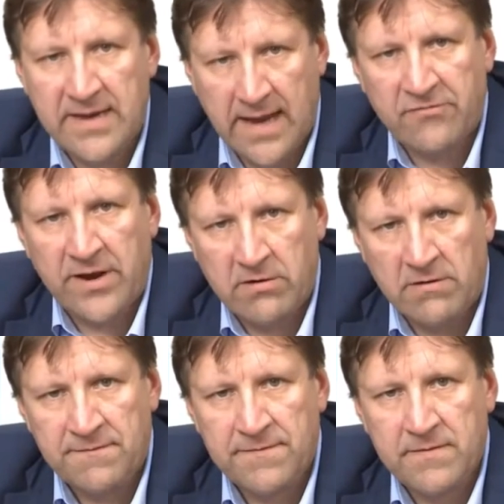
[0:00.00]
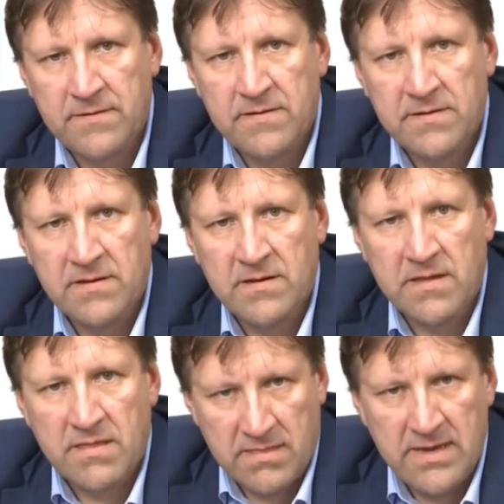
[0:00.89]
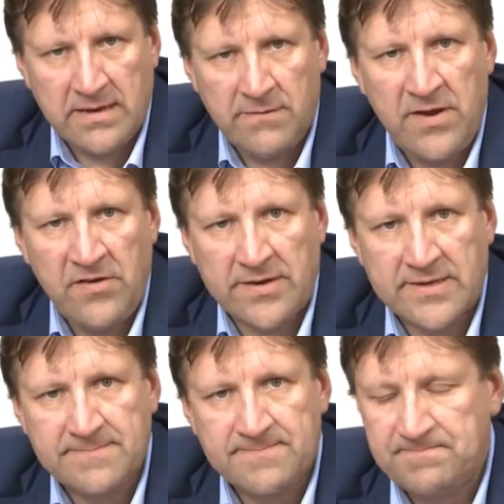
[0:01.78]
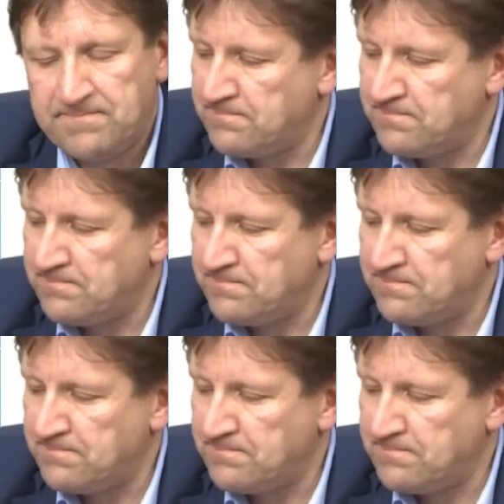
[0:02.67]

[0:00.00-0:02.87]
We get rid of the interference.